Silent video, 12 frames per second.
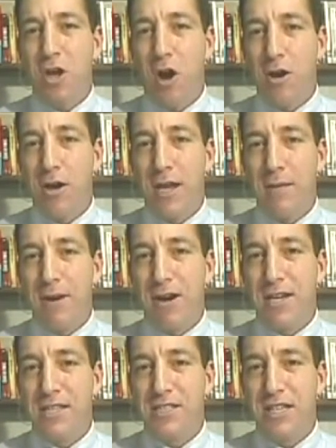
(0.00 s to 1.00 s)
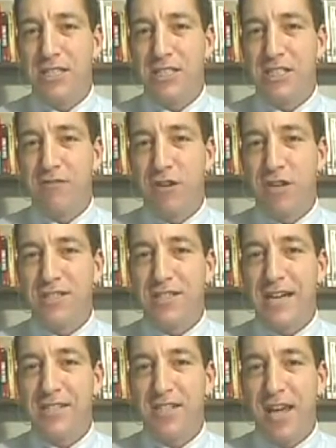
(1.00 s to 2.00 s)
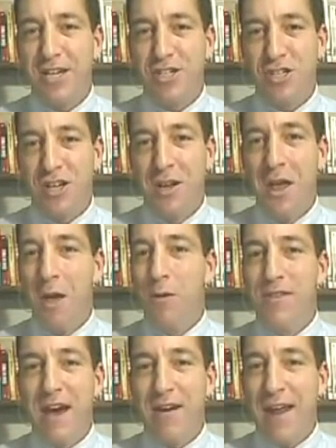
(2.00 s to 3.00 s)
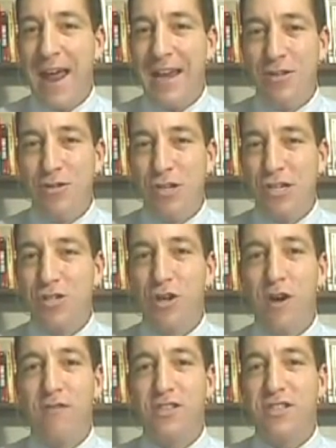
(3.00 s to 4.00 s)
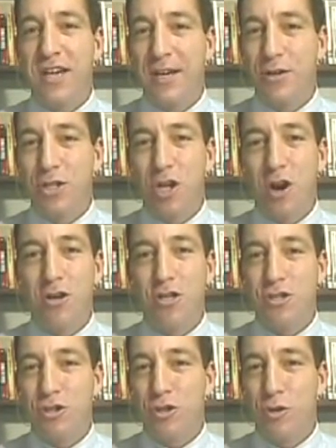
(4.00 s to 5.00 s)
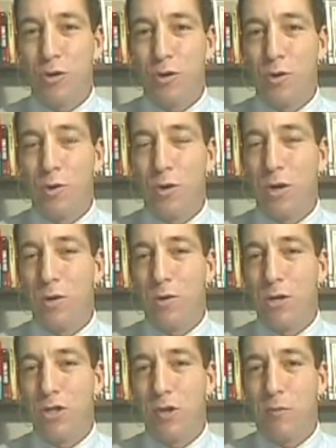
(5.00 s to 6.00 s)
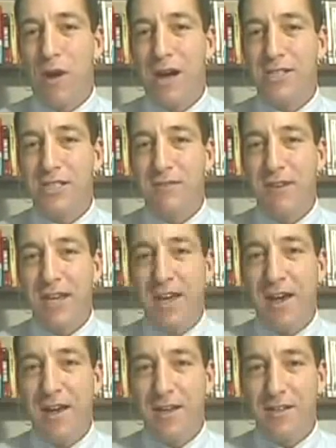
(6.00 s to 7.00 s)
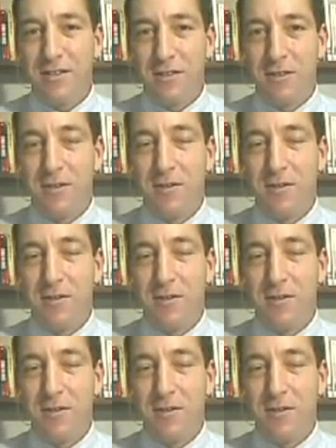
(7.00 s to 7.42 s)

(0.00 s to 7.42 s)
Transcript: to target American citizens for assassination without any judicial oversight or charges or due process of any kind?